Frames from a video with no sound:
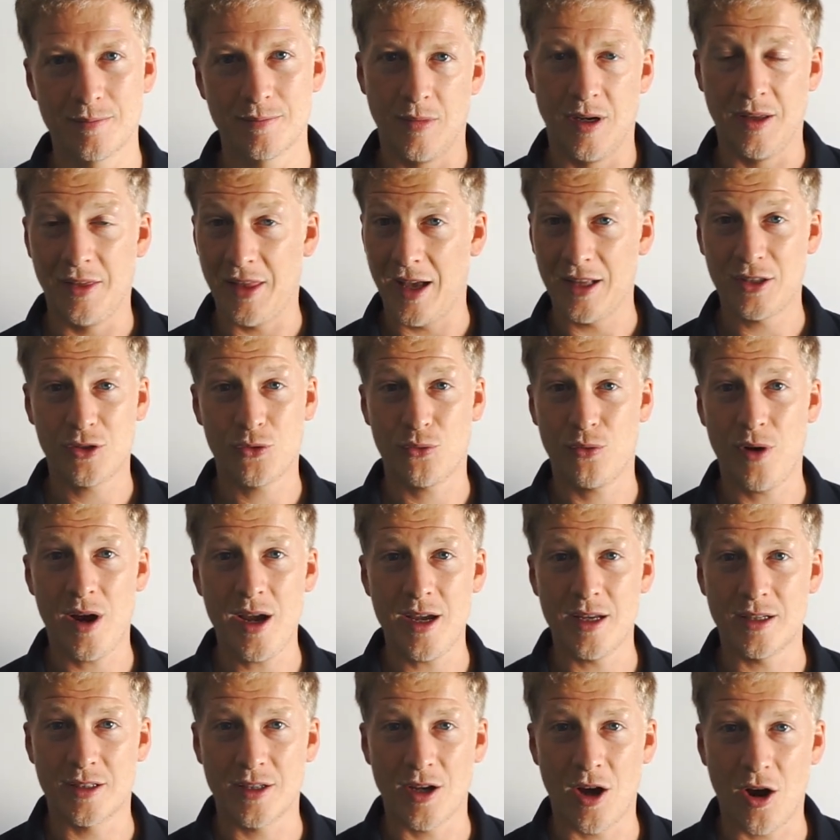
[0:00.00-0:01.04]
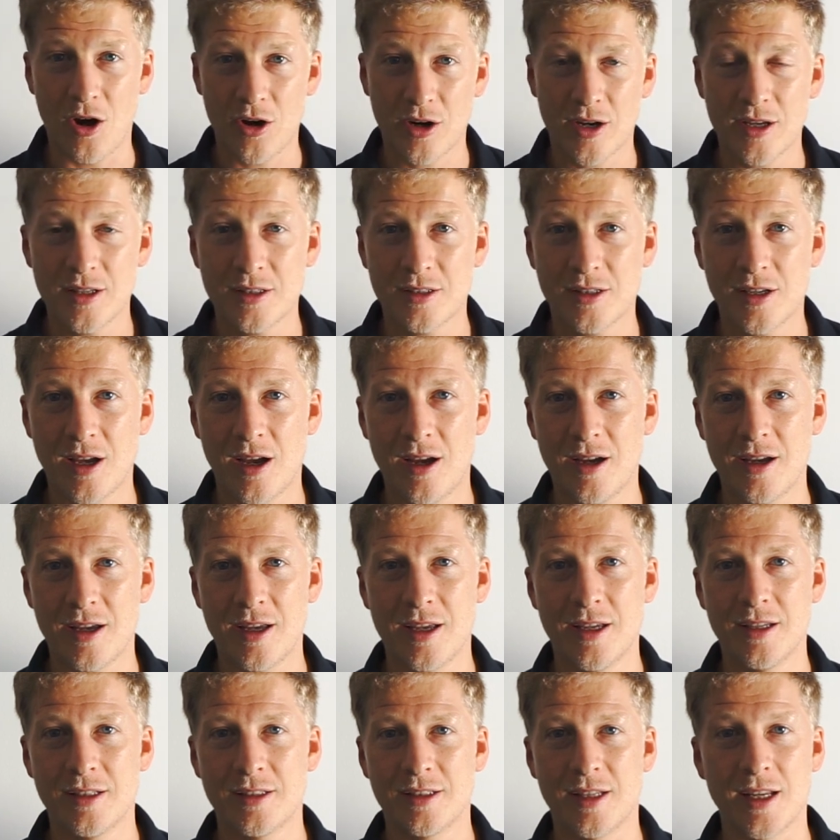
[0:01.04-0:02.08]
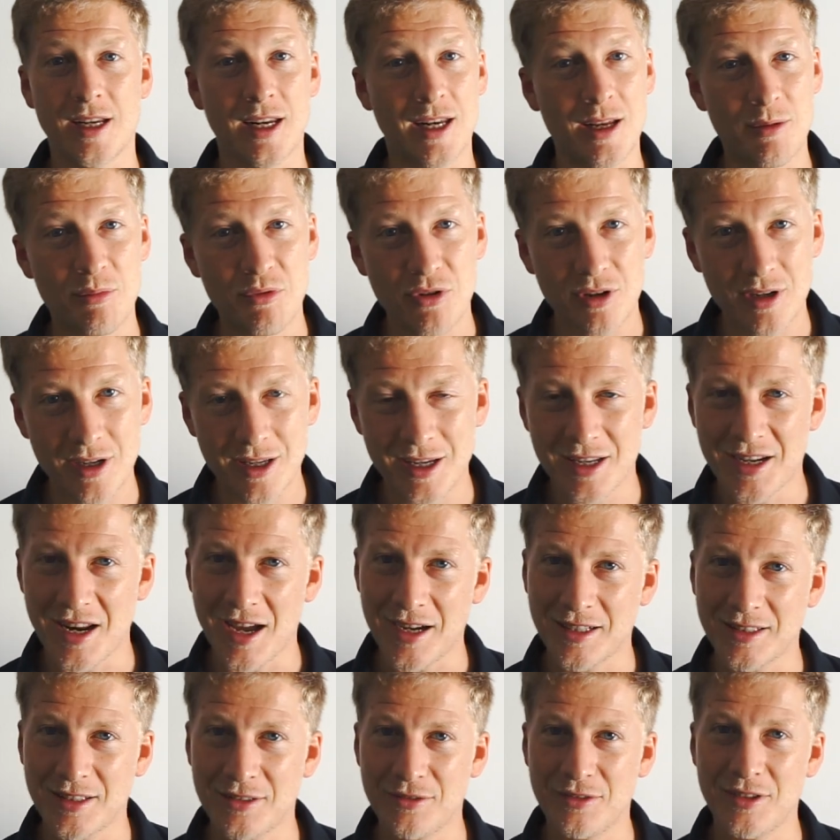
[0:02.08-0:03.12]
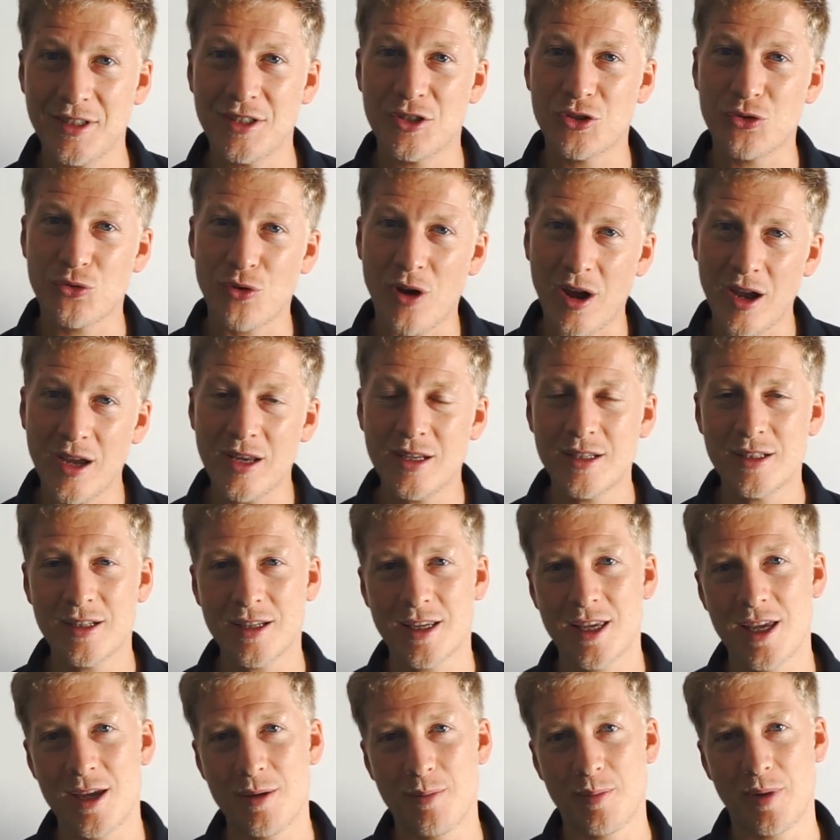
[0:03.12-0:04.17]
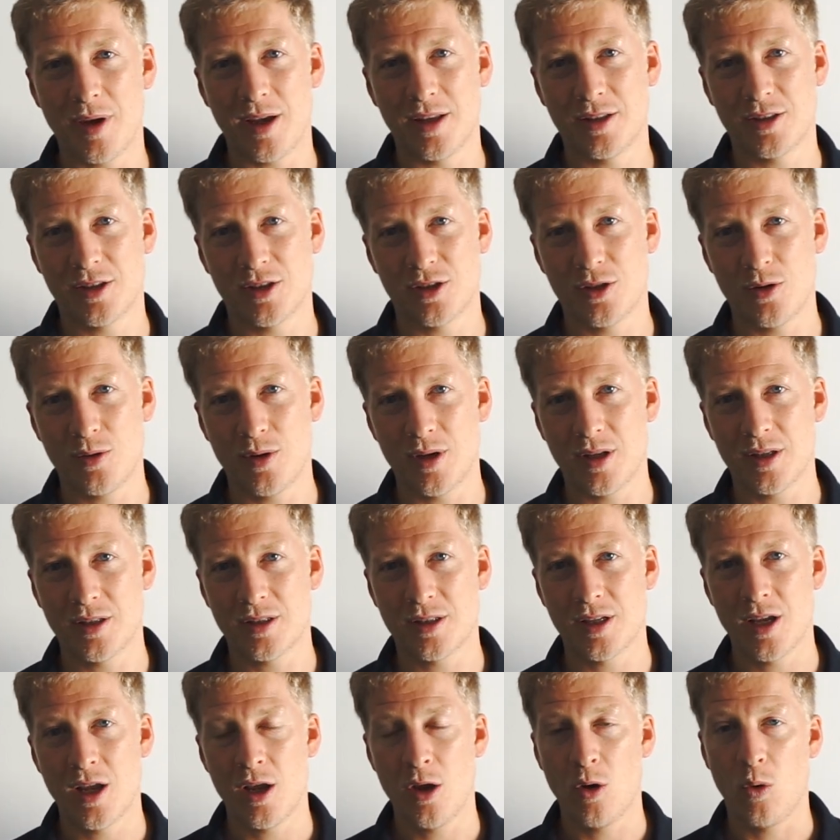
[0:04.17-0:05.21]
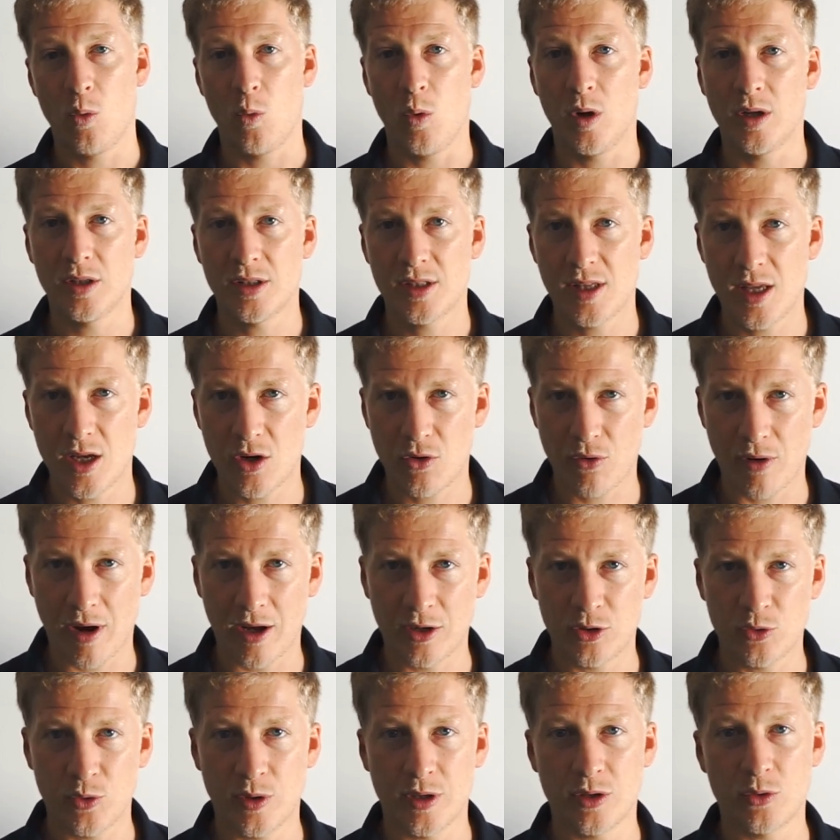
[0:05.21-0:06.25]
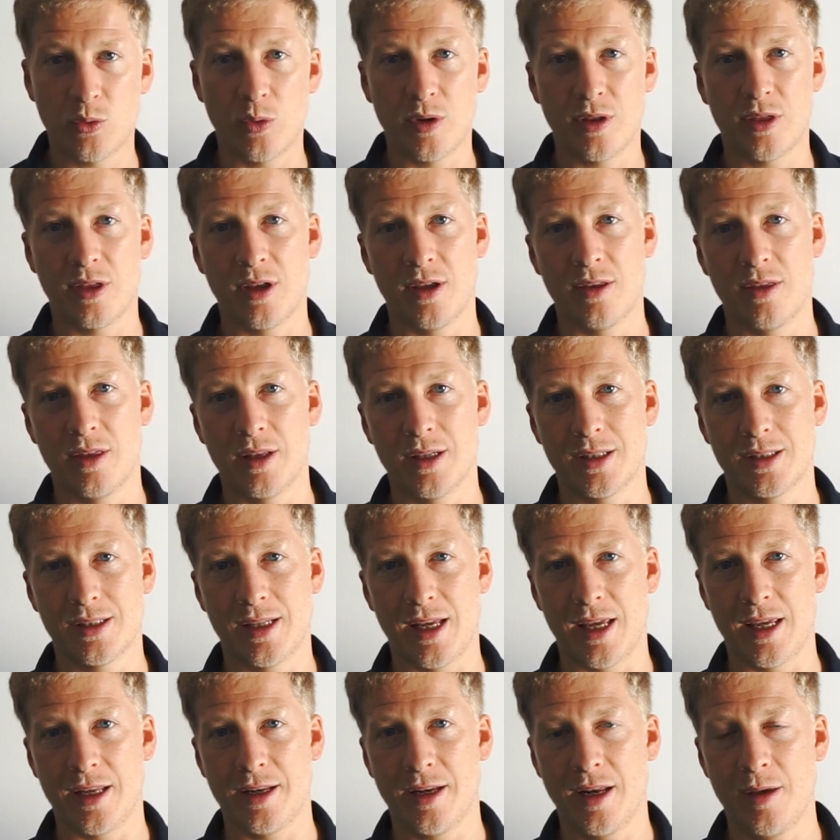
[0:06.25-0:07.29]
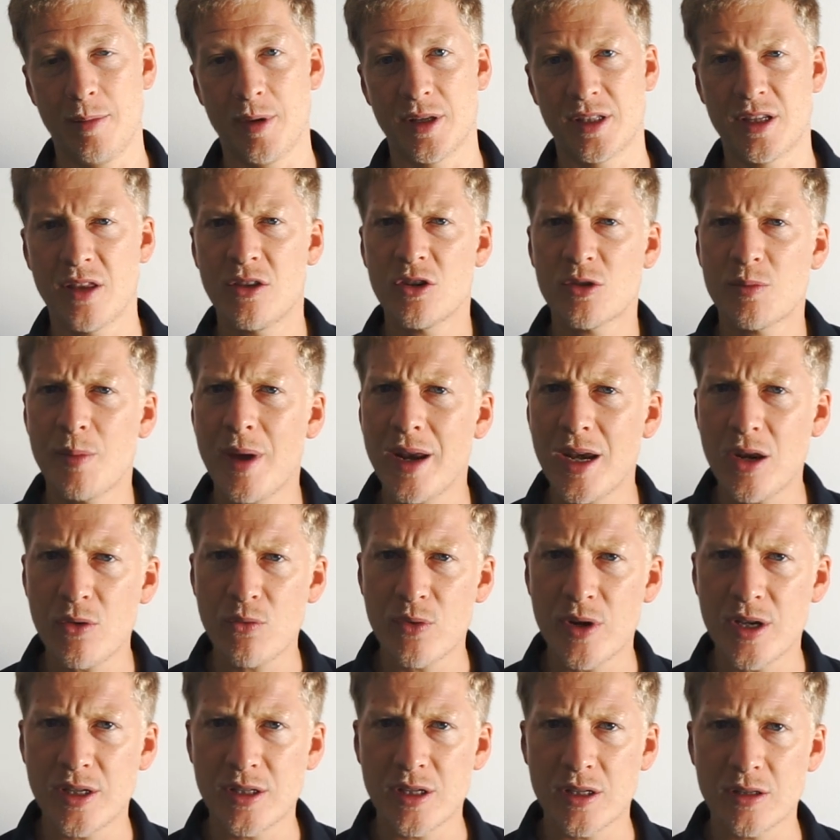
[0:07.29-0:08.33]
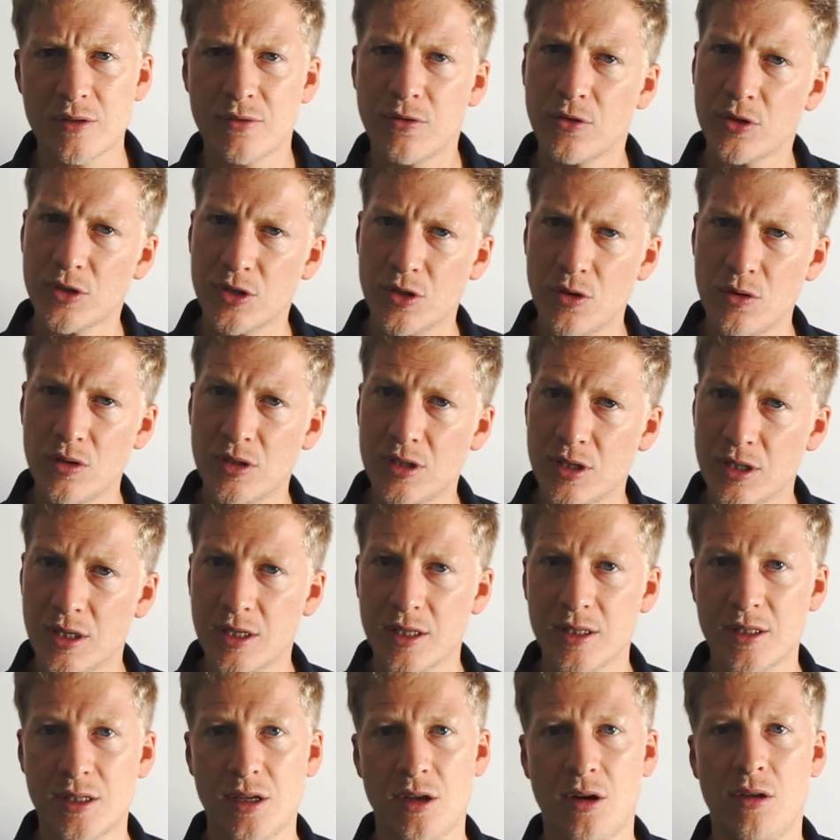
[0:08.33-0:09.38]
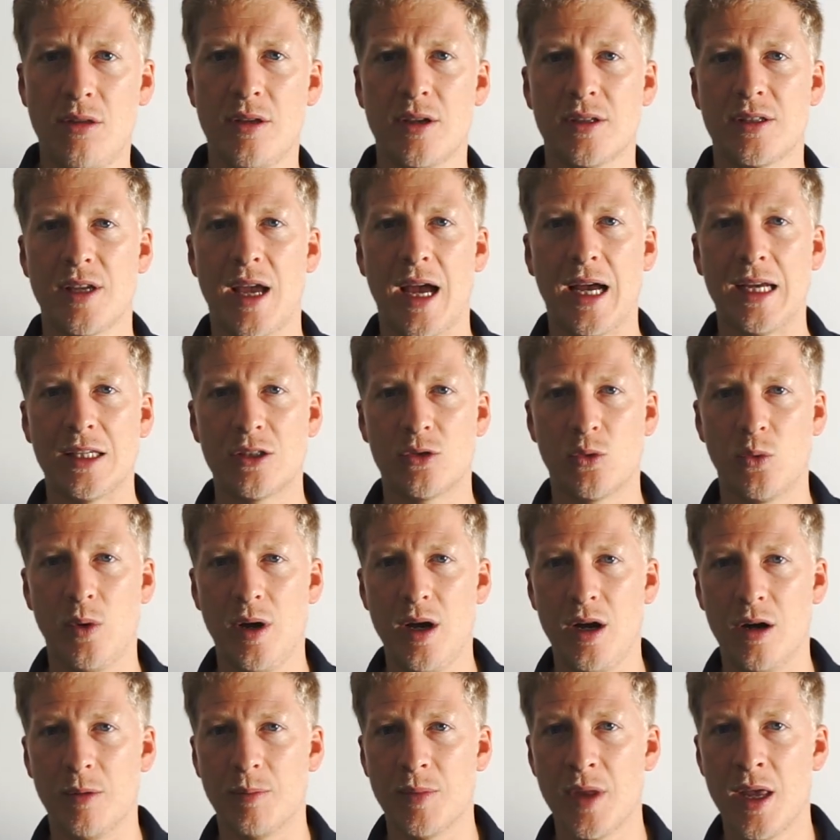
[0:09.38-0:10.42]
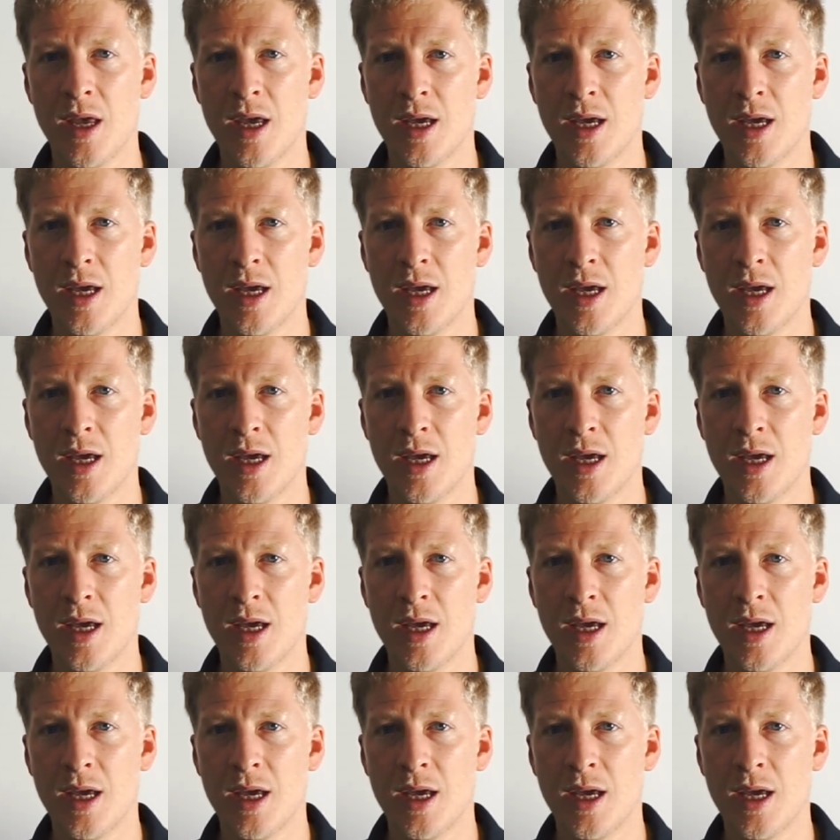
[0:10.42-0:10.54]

And that's right, Arkansas is deliberately and actively trying to keep its students once they graduate within the state limits. And there's many reasons for students to consider this as well.